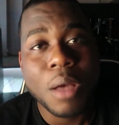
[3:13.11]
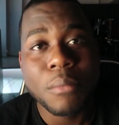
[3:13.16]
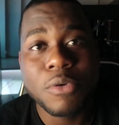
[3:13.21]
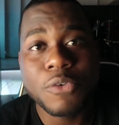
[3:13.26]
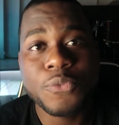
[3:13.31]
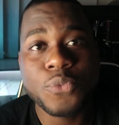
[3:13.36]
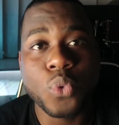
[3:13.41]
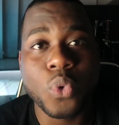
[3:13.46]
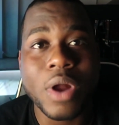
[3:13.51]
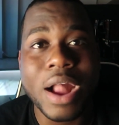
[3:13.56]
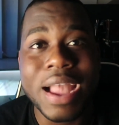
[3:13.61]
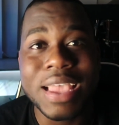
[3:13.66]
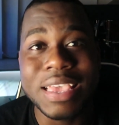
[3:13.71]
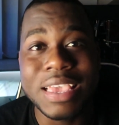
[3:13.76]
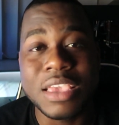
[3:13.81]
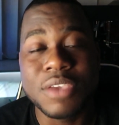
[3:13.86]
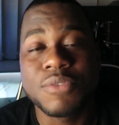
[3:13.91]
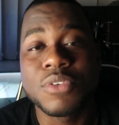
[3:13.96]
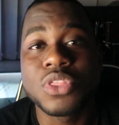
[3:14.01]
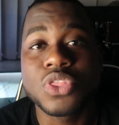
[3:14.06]
before I
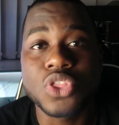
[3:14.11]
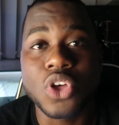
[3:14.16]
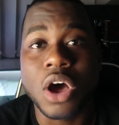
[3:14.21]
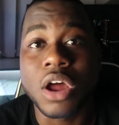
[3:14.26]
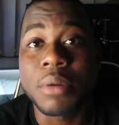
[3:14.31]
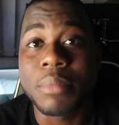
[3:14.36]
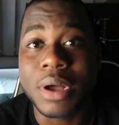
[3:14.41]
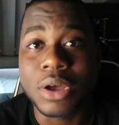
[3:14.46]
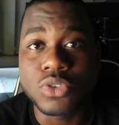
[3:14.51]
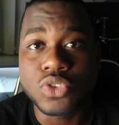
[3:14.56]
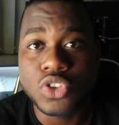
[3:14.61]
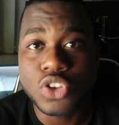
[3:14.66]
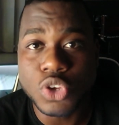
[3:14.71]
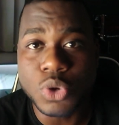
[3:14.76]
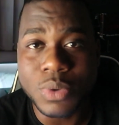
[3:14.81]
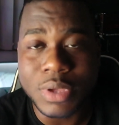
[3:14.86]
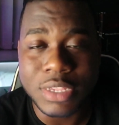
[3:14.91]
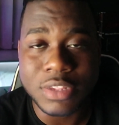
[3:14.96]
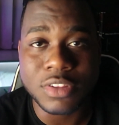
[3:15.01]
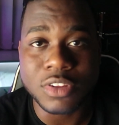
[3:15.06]
even thought about
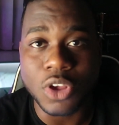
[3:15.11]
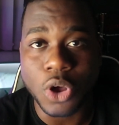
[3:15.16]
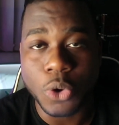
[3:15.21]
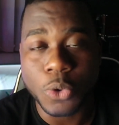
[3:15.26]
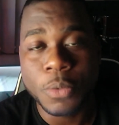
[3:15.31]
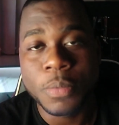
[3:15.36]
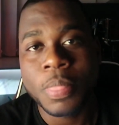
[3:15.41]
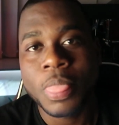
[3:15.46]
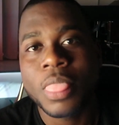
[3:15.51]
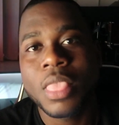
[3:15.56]
doing so.